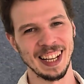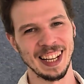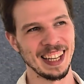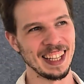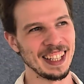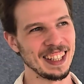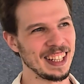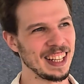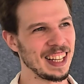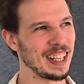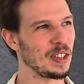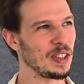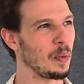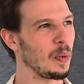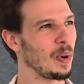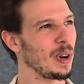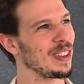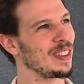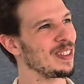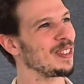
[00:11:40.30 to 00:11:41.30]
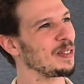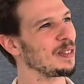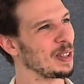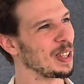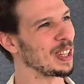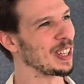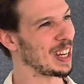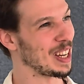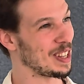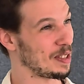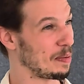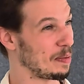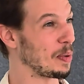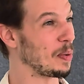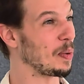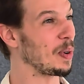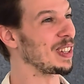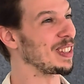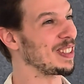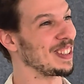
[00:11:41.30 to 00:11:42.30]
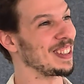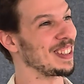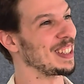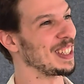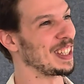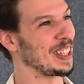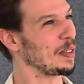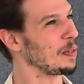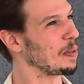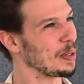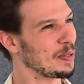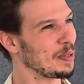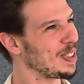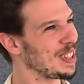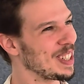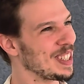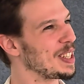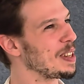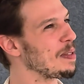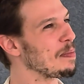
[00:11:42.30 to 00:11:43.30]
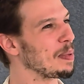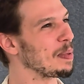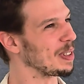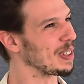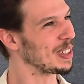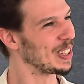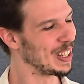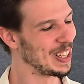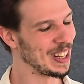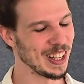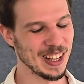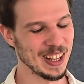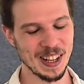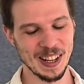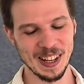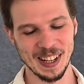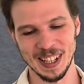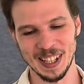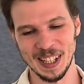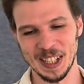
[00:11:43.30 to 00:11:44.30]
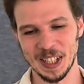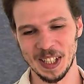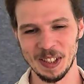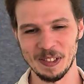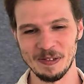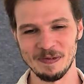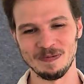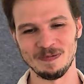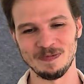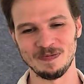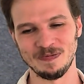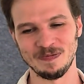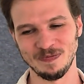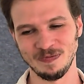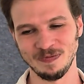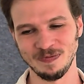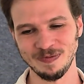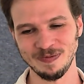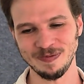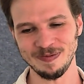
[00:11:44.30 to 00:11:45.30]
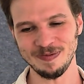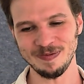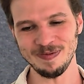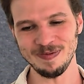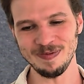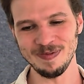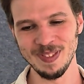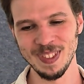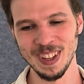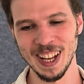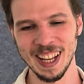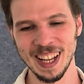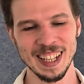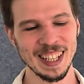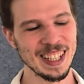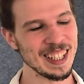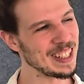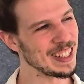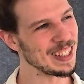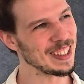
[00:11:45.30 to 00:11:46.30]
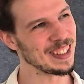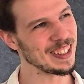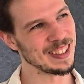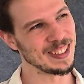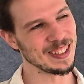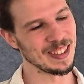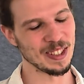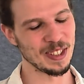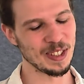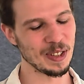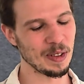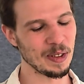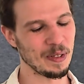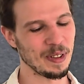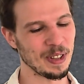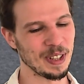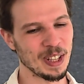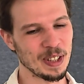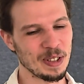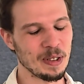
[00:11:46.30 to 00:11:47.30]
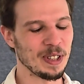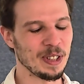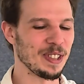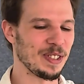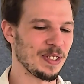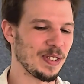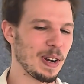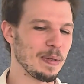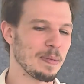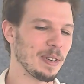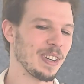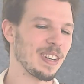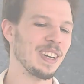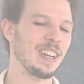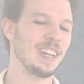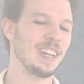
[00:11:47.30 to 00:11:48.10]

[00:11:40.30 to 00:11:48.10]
and in the end, what the customer wanted. And it was very simple. And it's the sort of thing that you're describing.